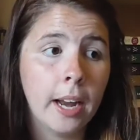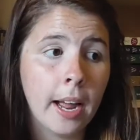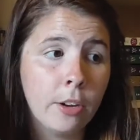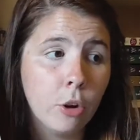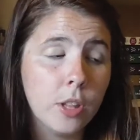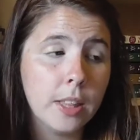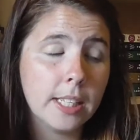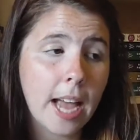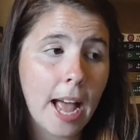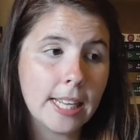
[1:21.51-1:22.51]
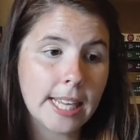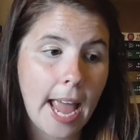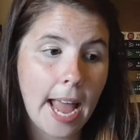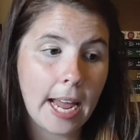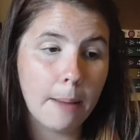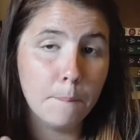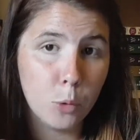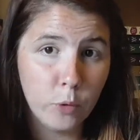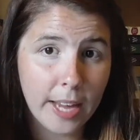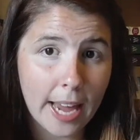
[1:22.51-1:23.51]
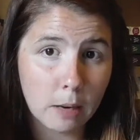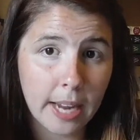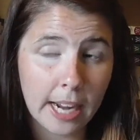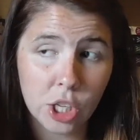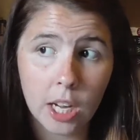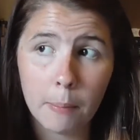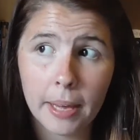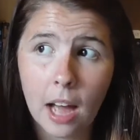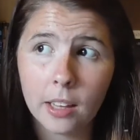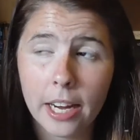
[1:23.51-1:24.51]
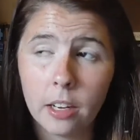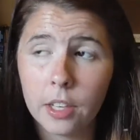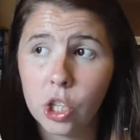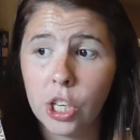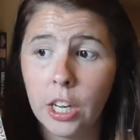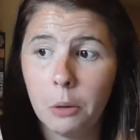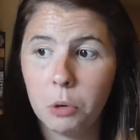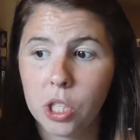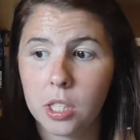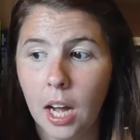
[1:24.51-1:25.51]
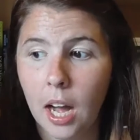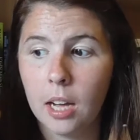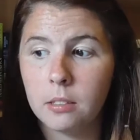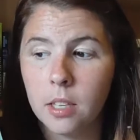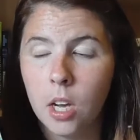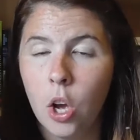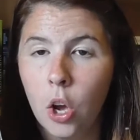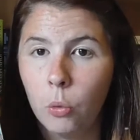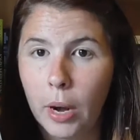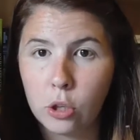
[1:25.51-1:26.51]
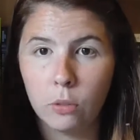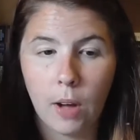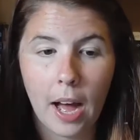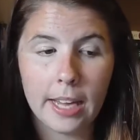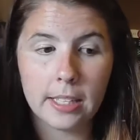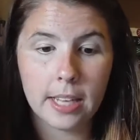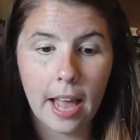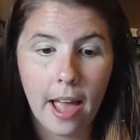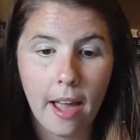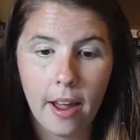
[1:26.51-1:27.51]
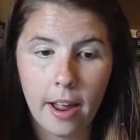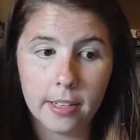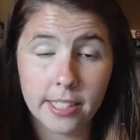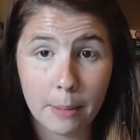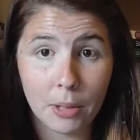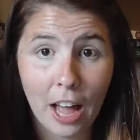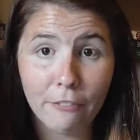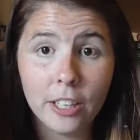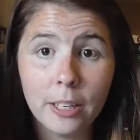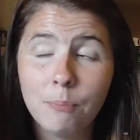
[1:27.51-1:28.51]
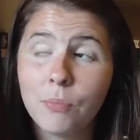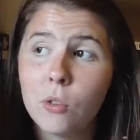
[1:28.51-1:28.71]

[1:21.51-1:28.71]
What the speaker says: And I know that this has a movie adaptation coming out later this year, which stars Rachel Weisz and Sam Claflin.